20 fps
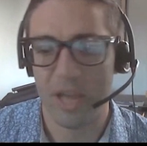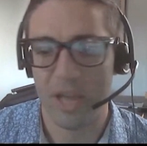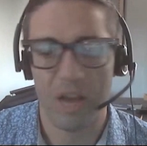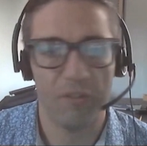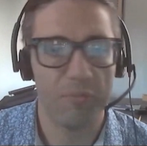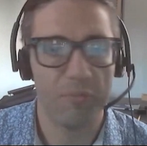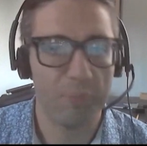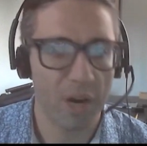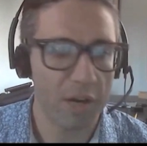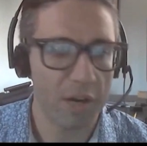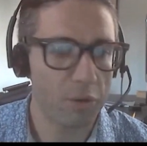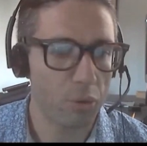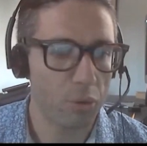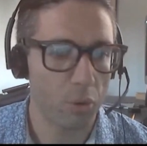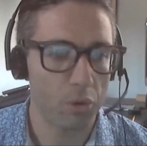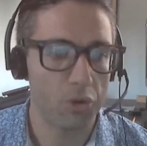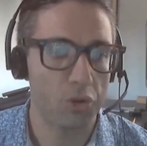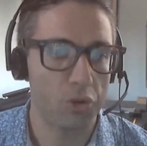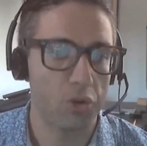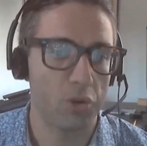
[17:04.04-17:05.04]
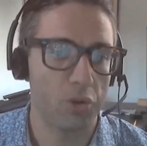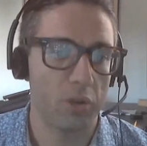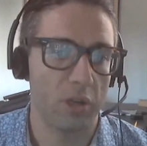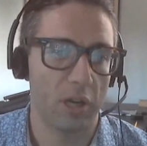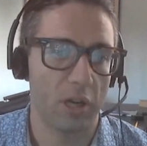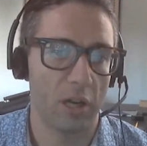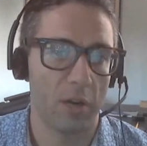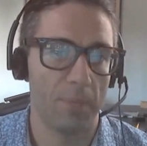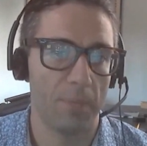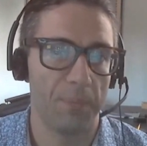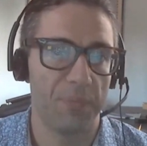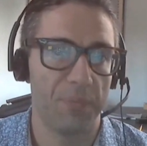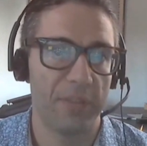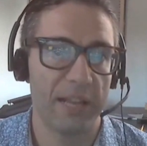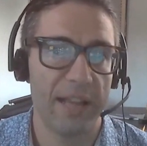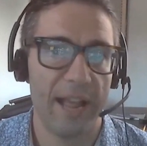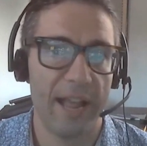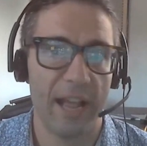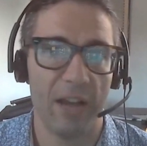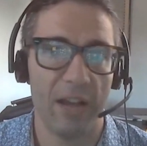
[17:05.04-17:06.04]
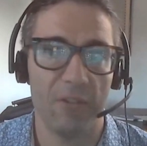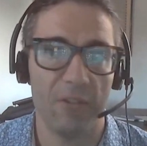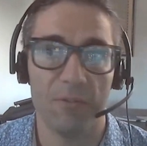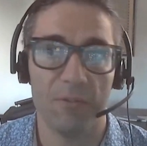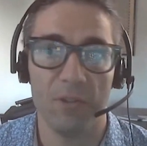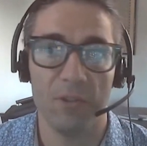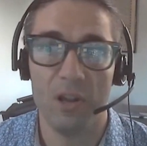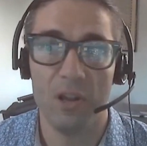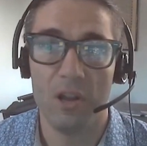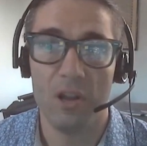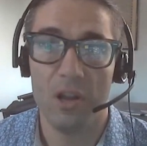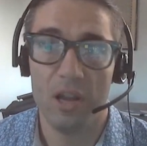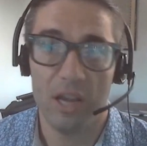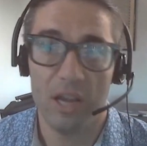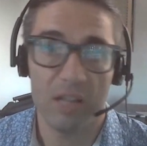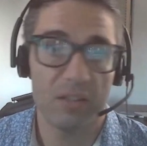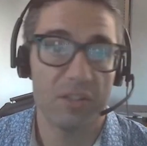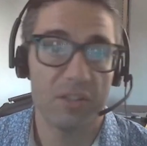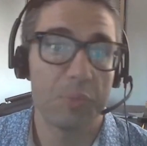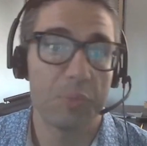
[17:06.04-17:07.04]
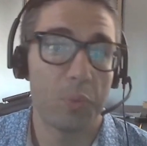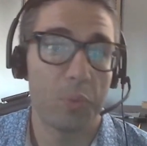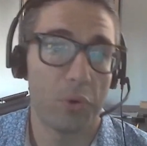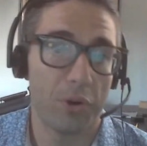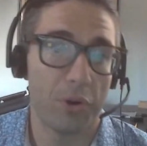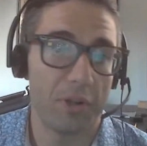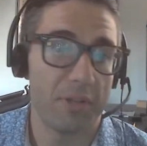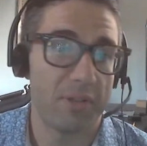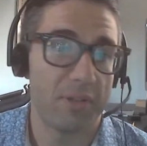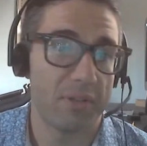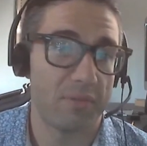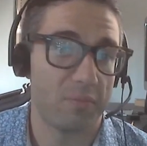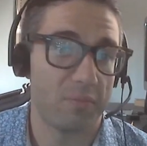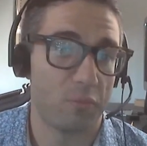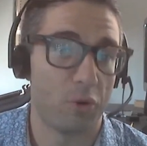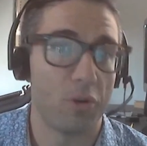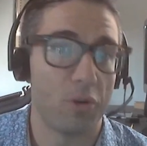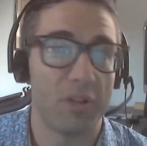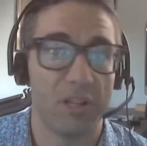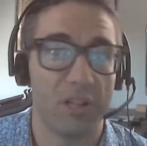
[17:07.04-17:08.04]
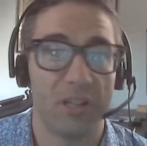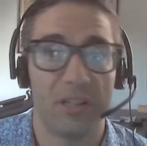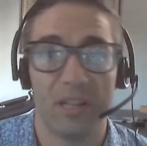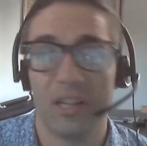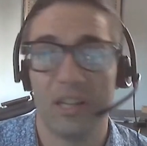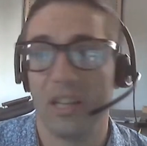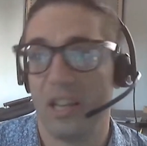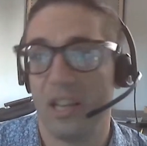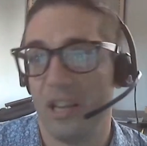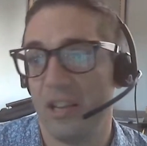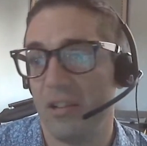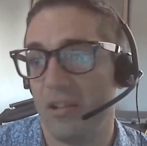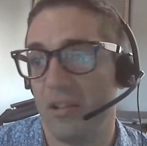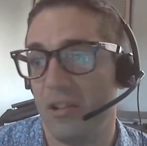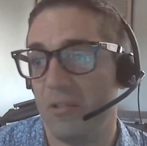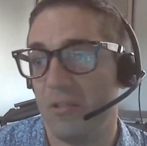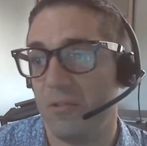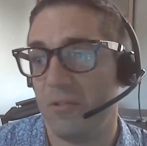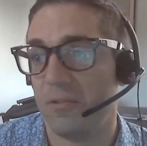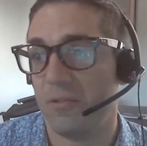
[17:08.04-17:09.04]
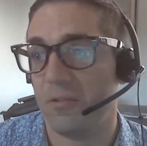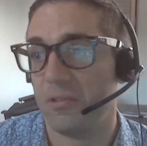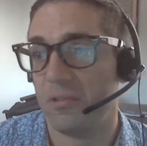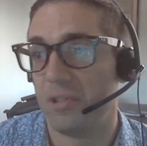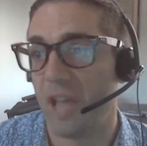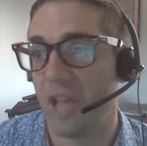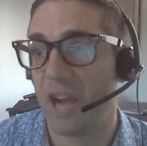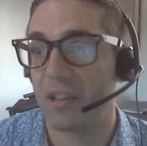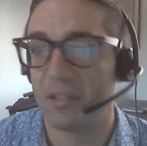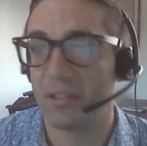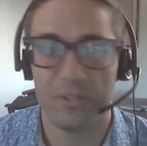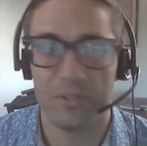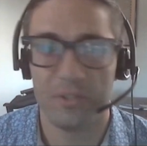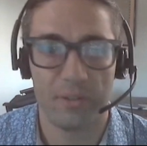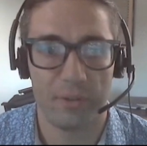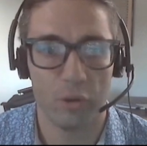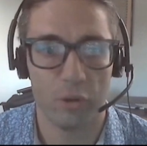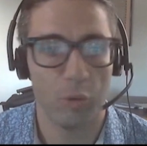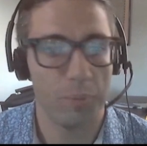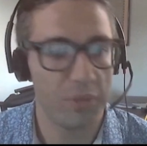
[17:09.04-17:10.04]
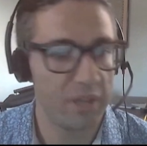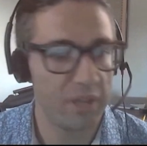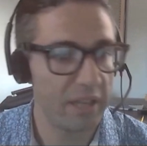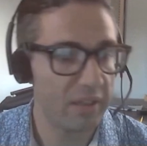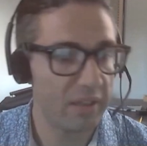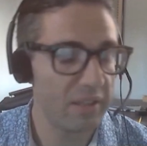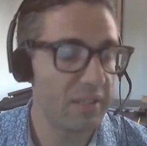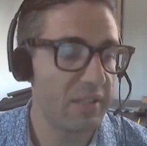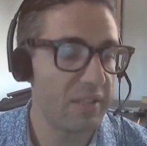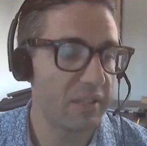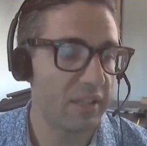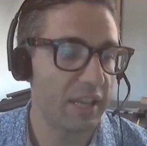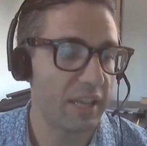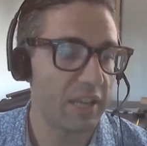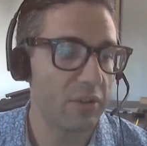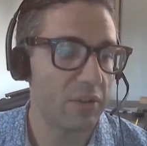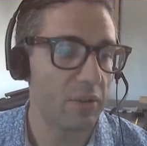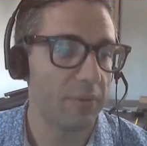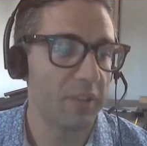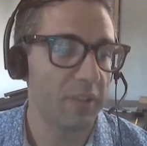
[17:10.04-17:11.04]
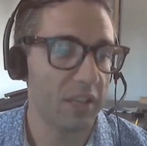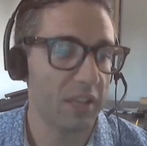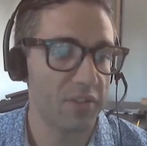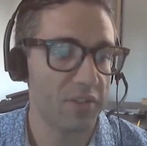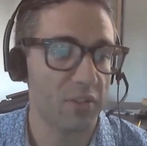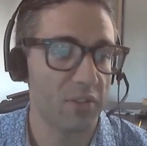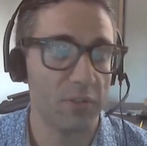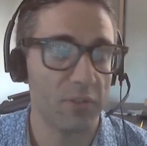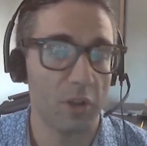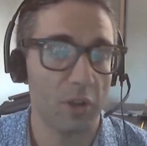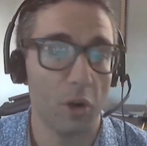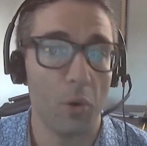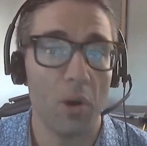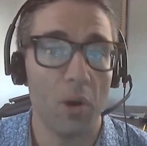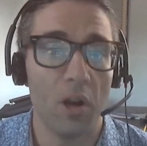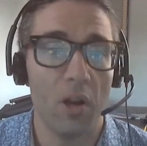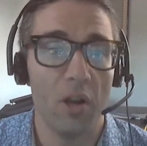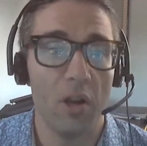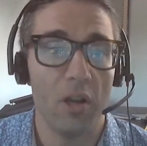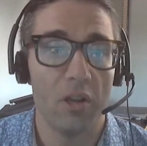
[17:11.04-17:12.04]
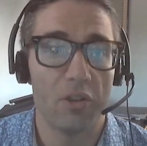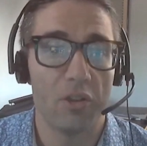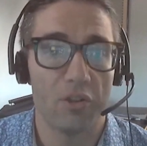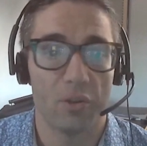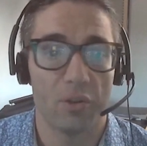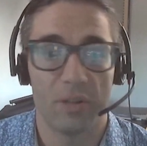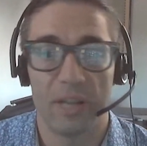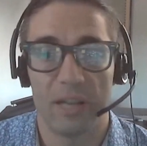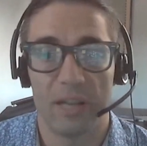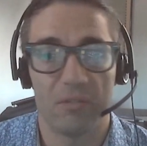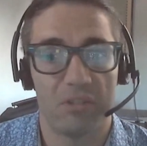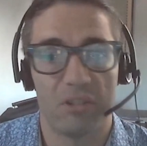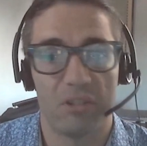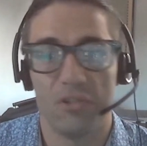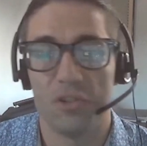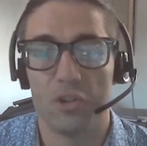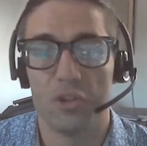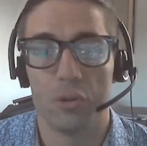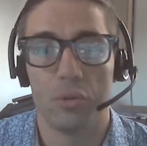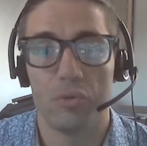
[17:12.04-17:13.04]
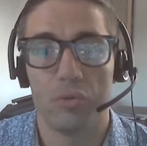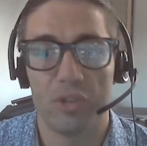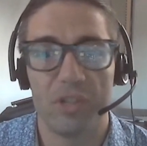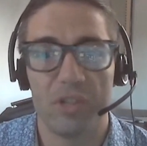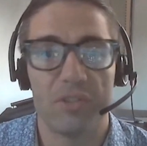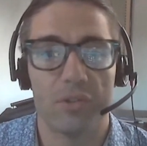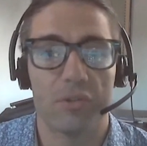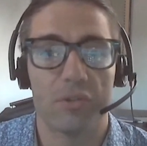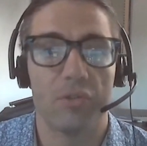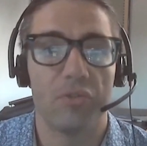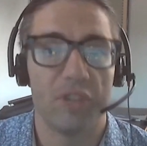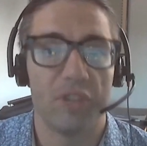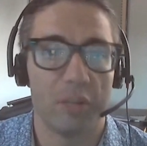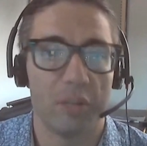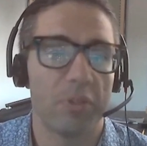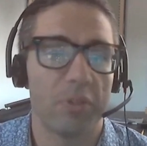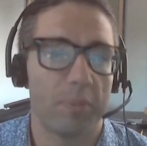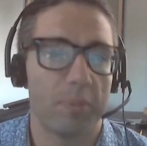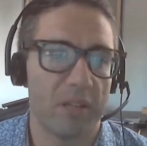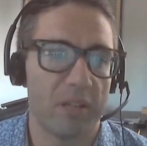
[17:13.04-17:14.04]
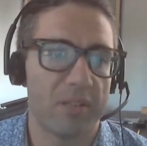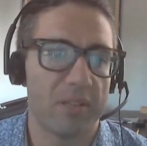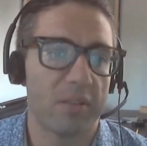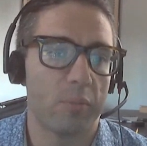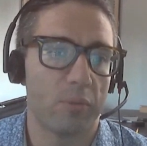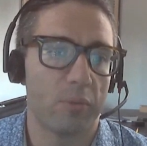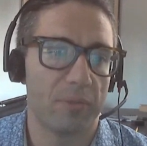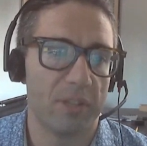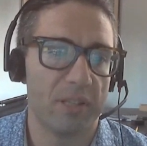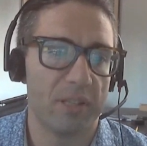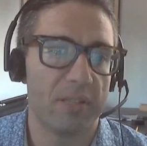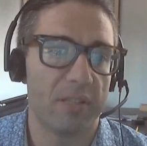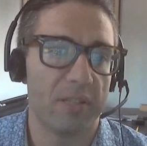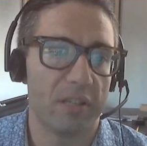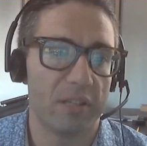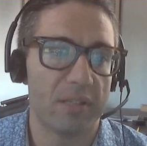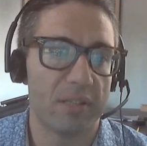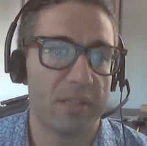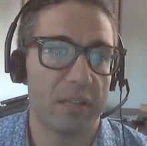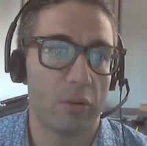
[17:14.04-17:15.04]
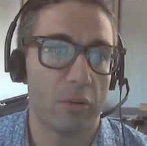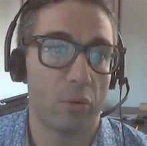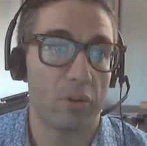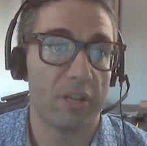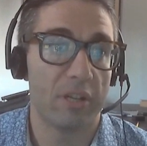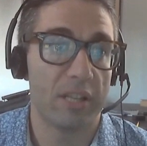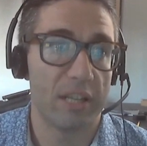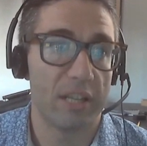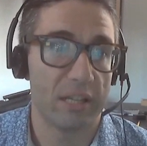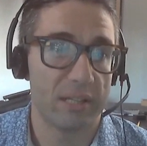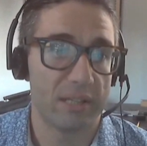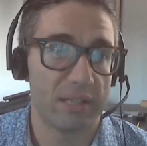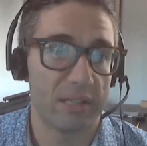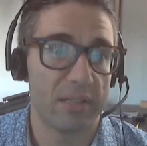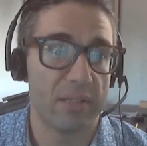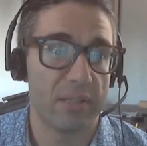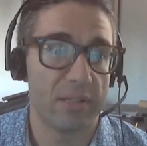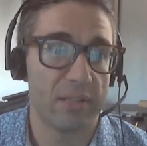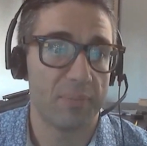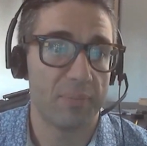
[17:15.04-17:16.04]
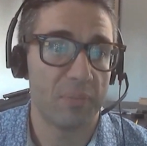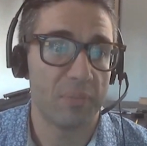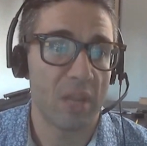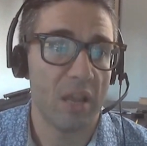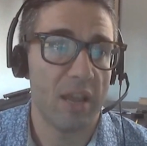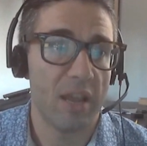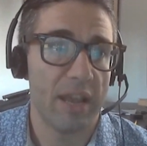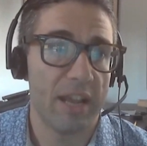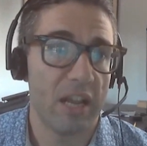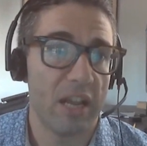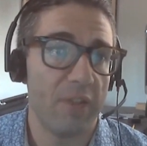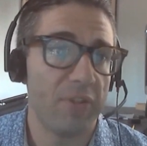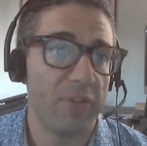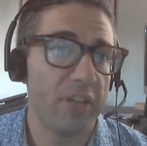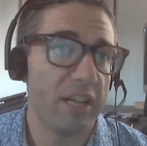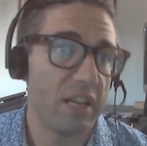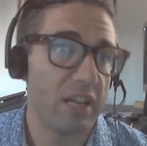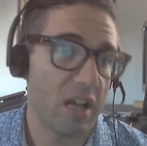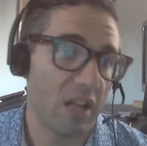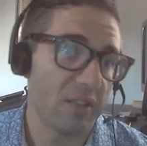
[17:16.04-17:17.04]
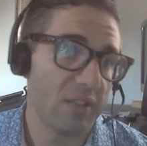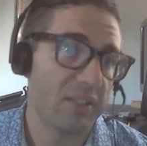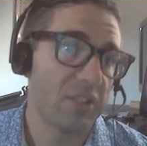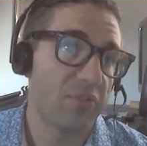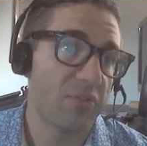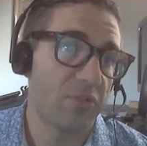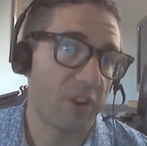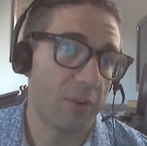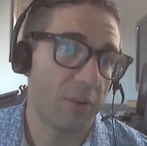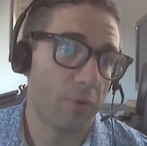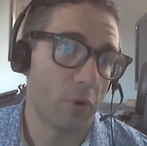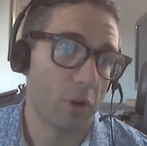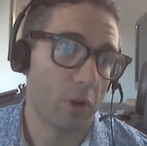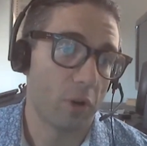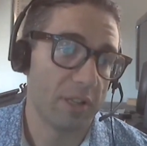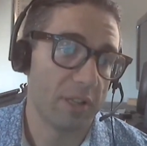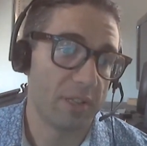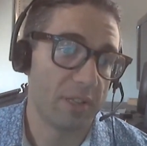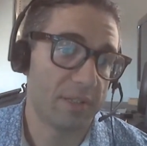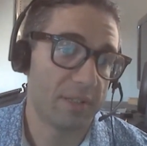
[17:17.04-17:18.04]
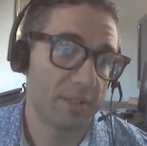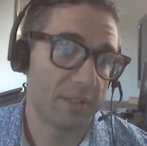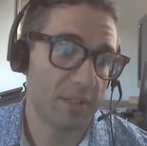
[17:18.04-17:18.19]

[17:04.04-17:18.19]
have PyTorch that have, at this point, more than a decade of active development, at least in the case of TensorFlow, so that there is no reason to re-implement some of these things that already exist. And after the analysis framework is